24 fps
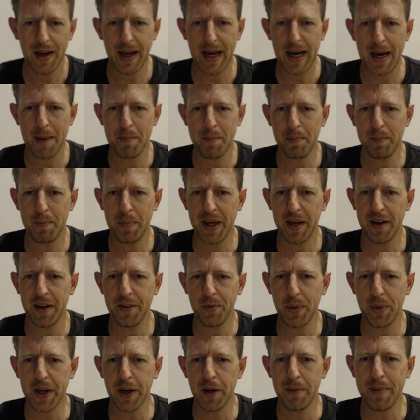But
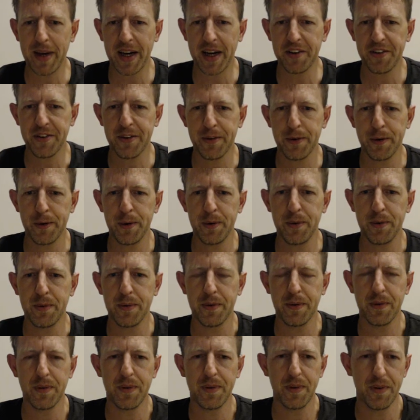if we go back
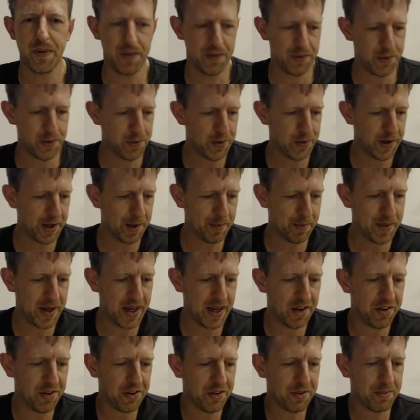to the Ruy
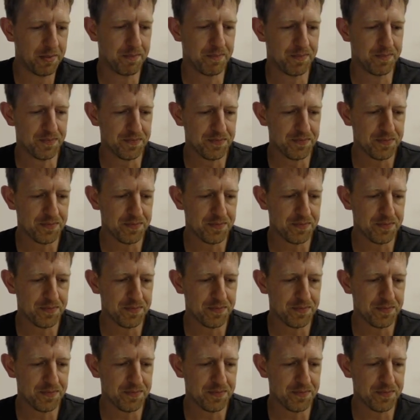López